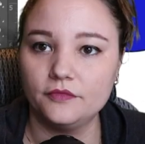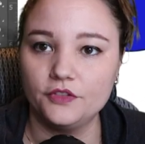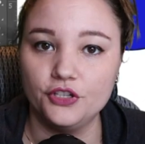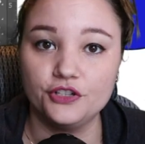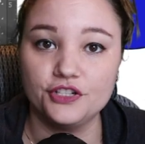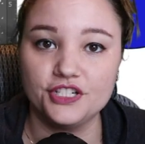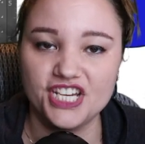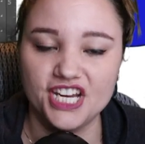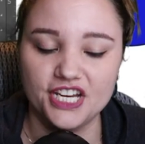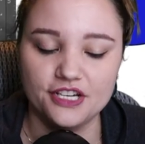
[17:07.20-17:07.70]
You
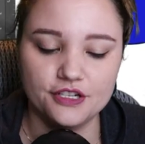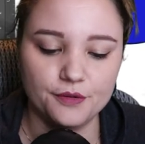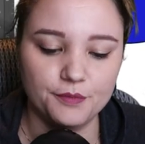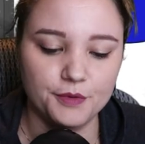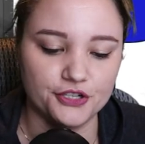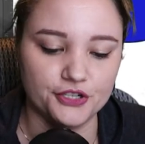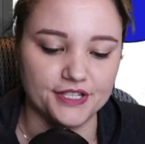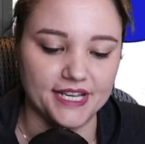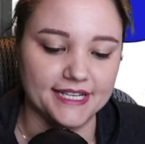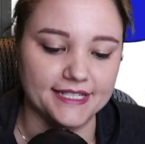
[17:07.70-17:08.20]
can change up
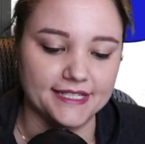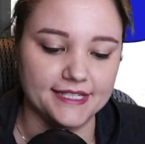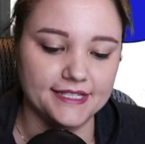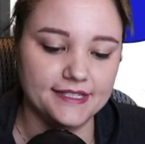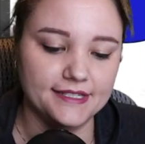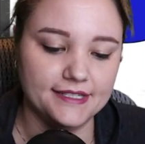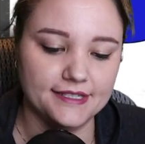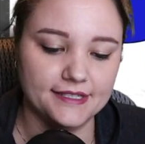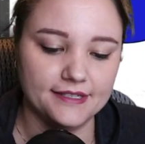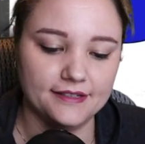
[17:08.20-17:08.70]
your
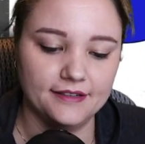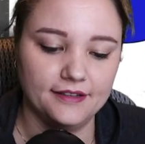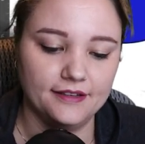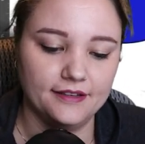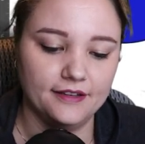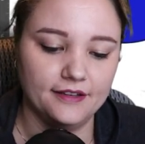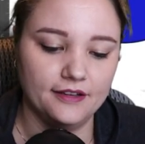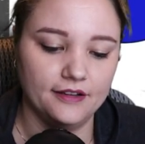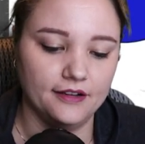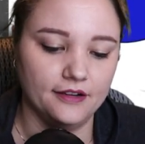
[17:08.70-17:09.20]
sizes
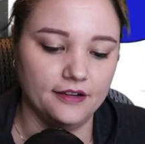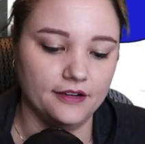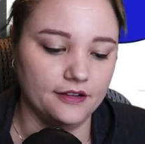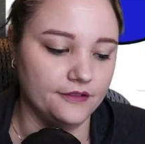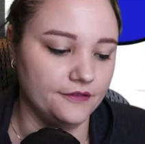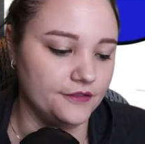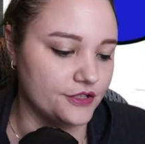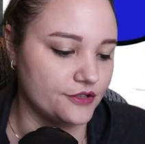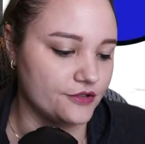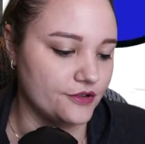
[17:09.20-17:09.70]

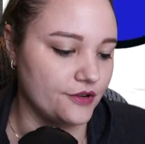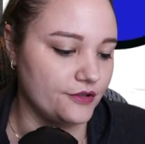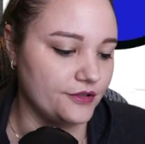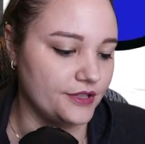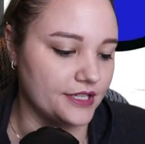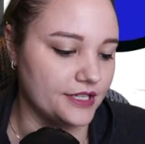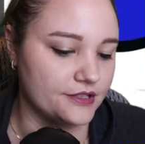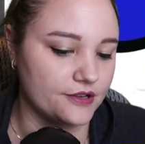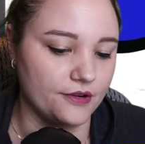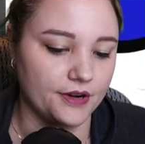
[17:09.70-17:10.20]
of the stroke
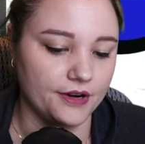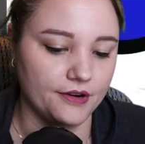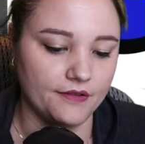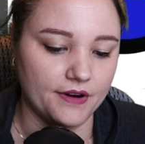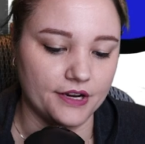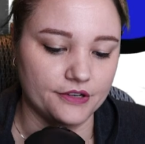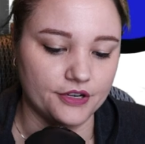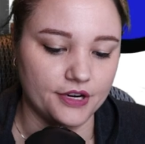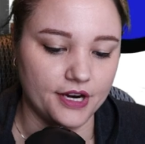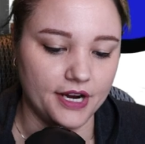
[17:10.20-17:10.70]
that's going
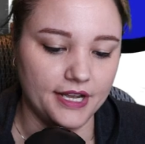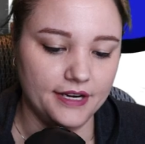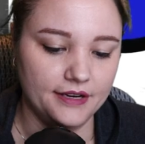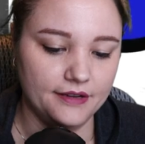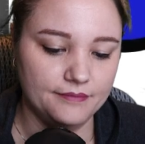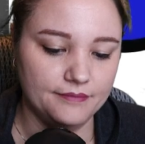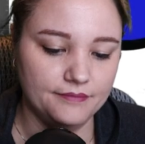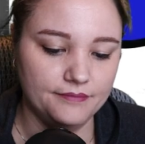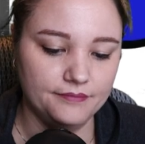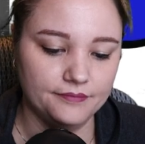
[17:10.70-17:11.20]
around your
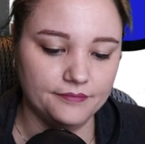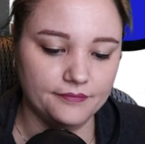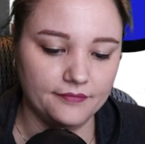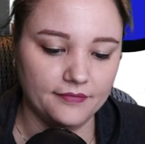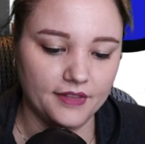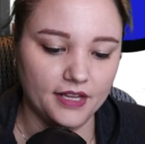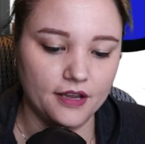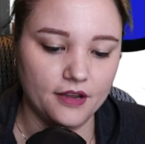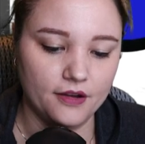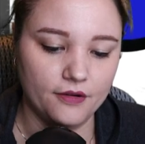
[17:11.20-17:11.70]
item,
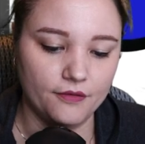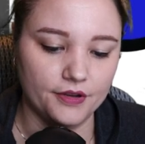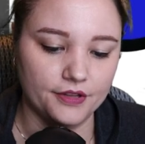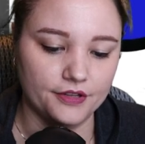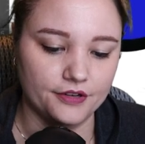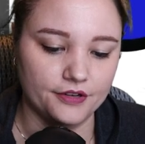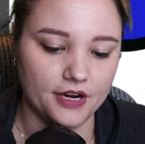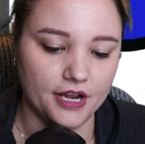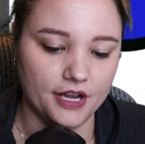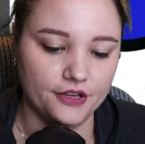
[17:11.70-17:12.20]
whether
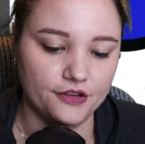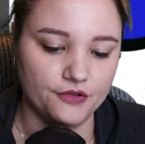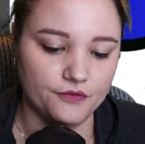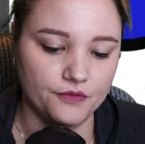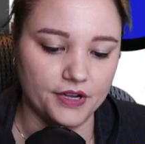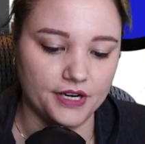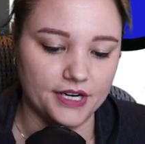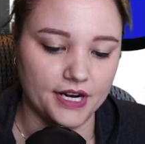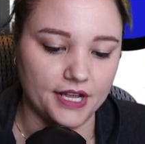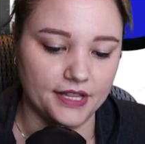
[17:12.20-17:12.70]
or not you
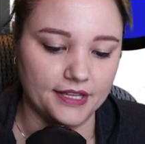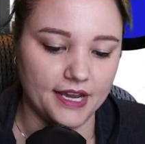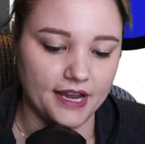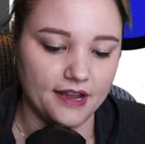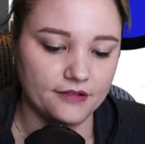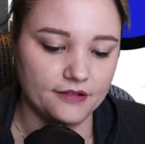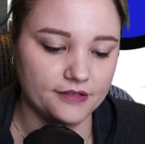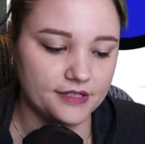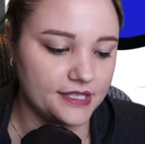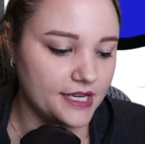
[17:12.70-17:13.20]
want it on the
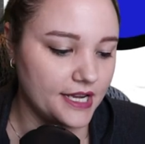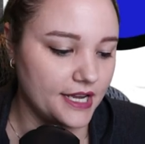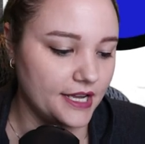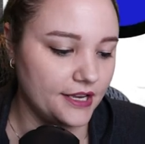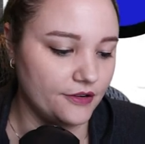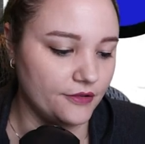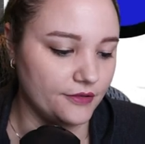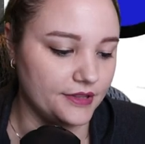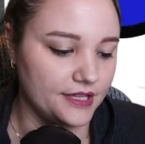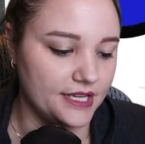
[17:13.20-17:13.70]
outside
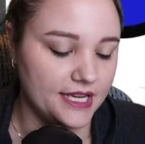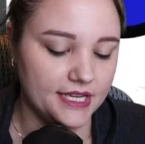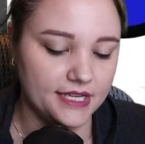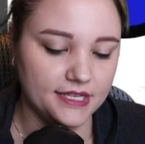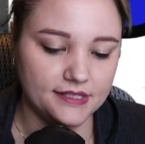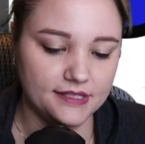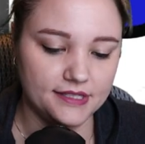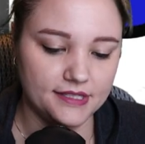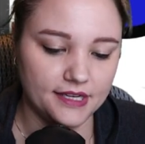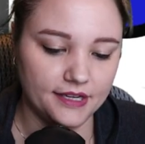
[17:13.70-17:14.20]
or the
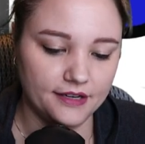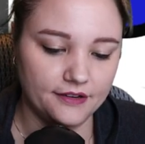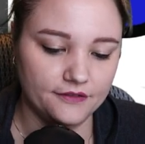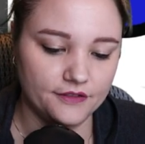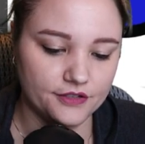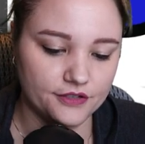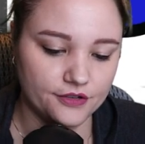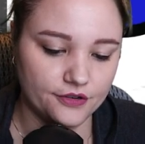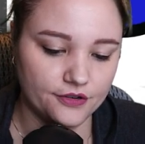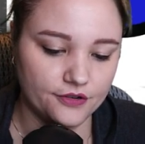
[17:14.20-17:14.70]
inside of the
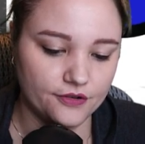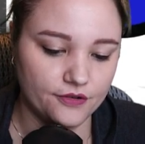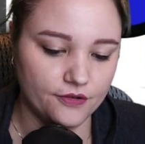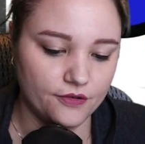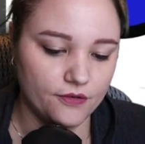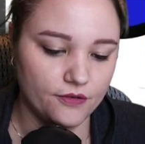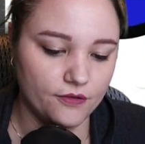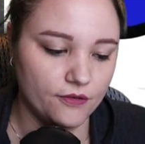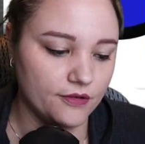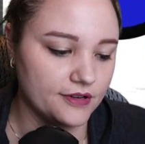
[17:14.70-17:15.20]

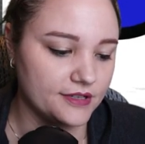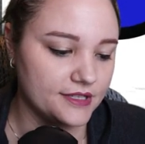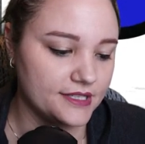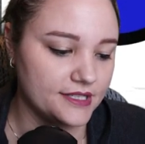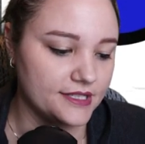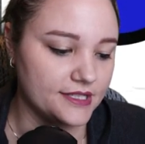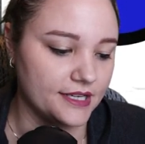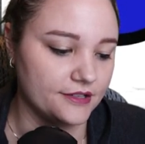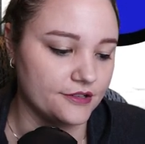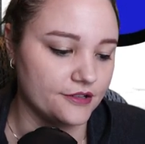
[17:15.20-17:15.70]
circle or
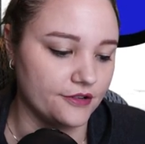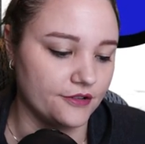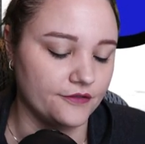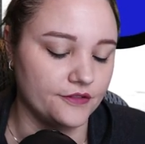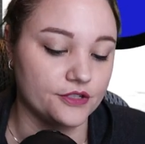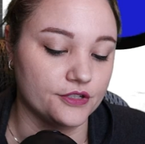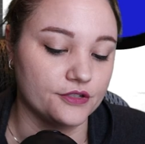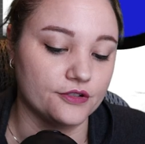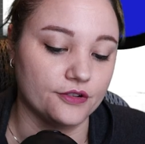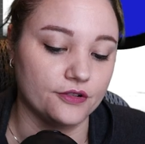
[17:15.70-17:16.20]
center of the
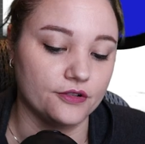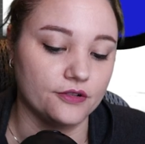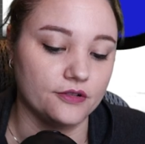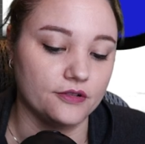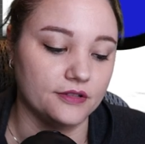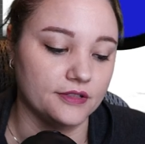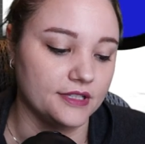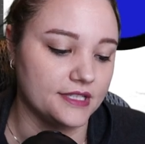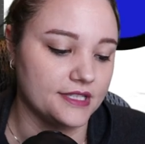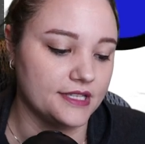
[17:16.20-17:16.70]
circle.
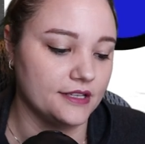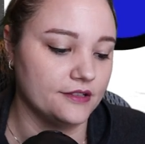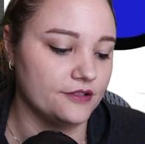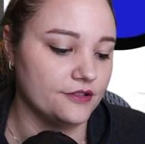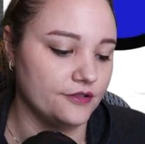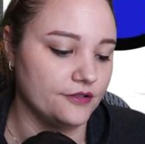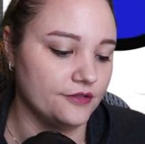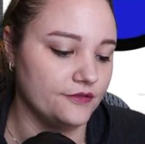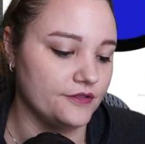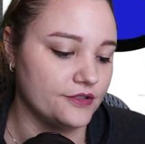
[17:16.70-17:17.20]
And the
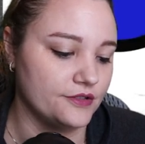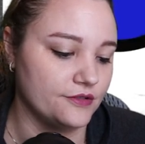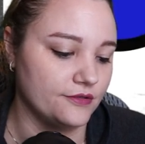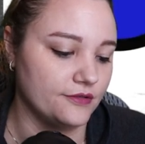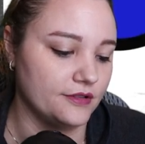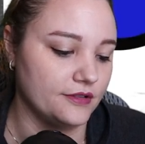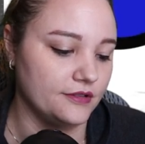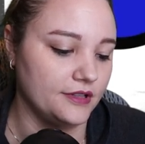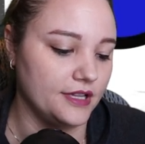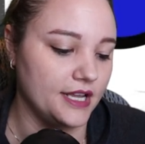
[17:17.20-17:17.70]
center of the
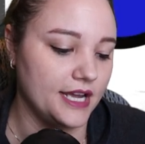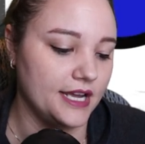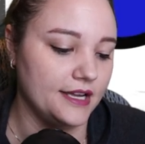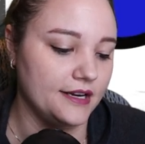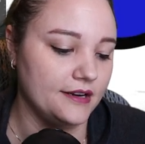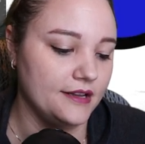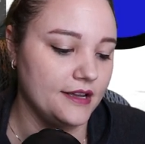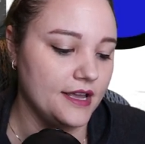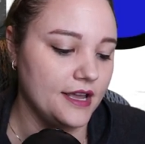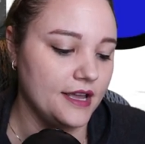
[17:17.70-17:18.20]
circle line
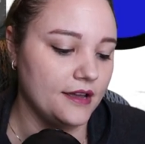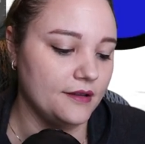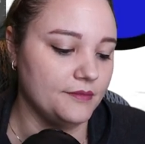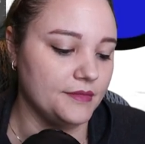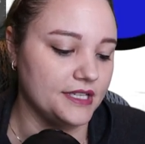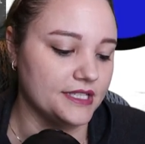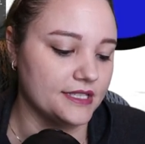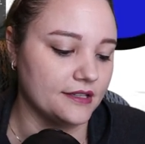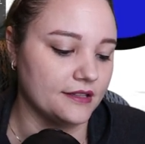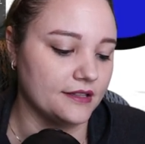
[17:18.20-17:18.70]

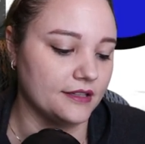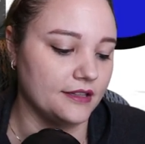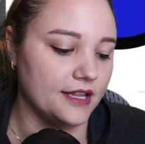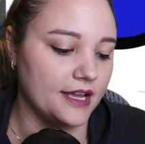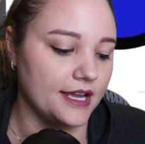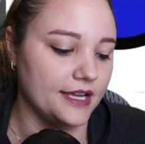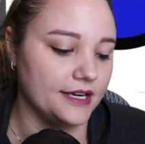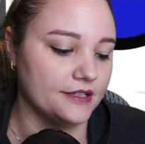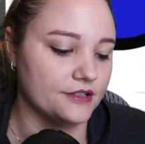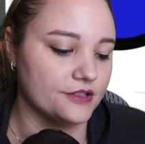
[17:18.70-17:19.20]
means that the
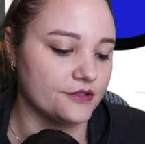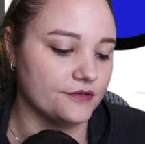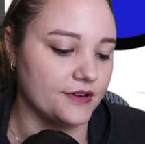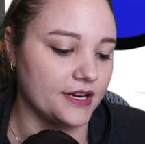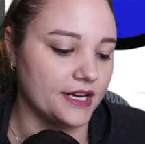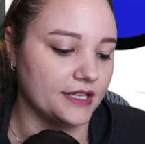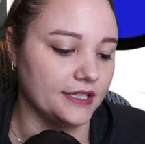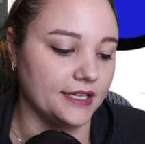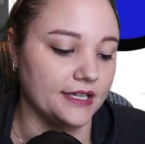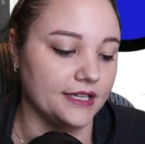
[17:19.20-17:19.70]
line is
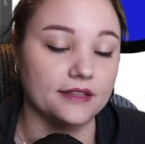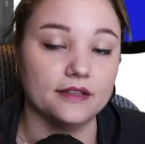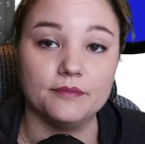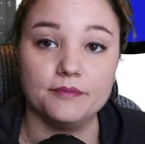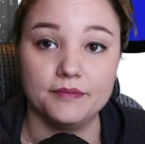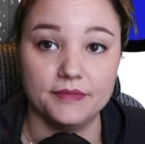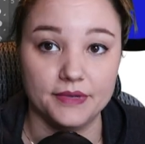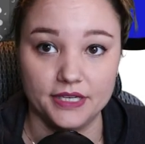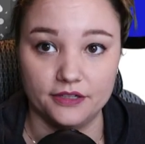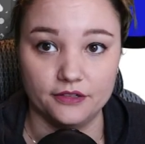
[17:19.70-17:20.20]
directly in the
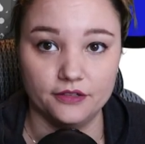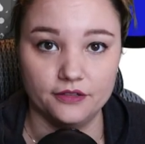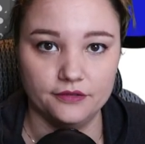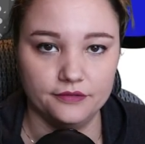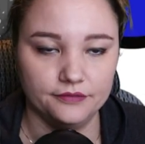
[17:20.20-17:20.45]
middle,